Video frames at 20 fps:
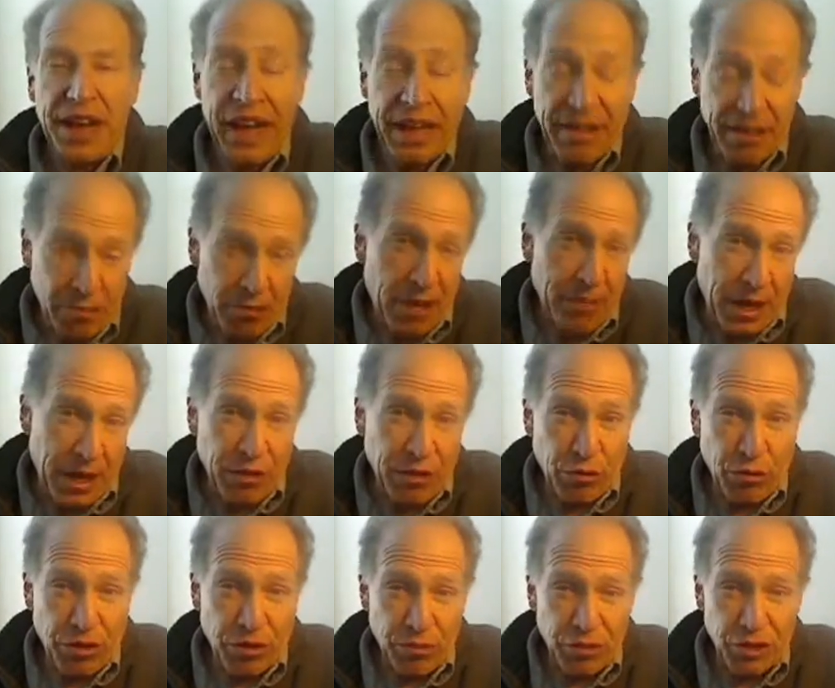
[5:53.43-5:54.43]
I
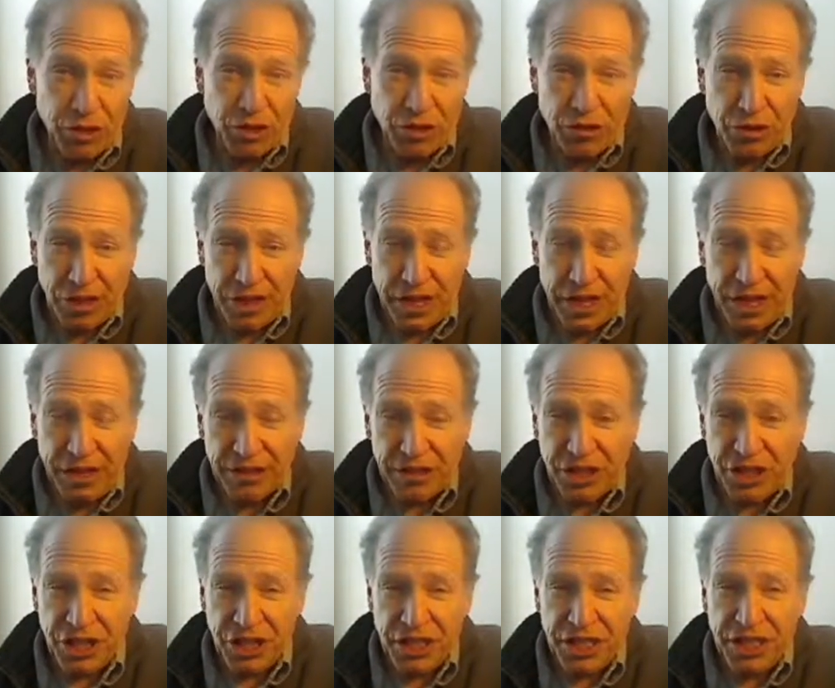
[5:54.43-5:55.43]
thought it was a good
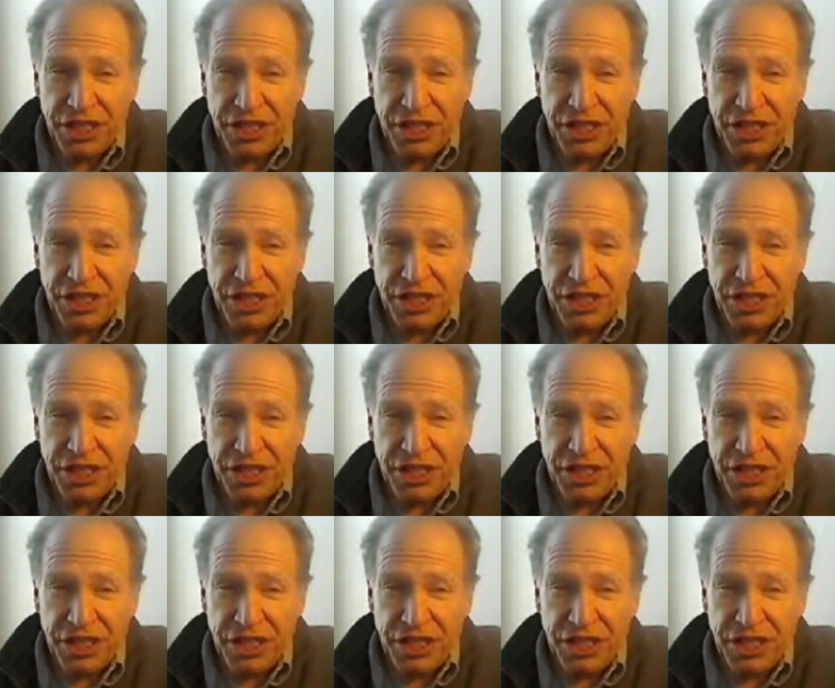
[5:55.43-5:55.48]
analogy.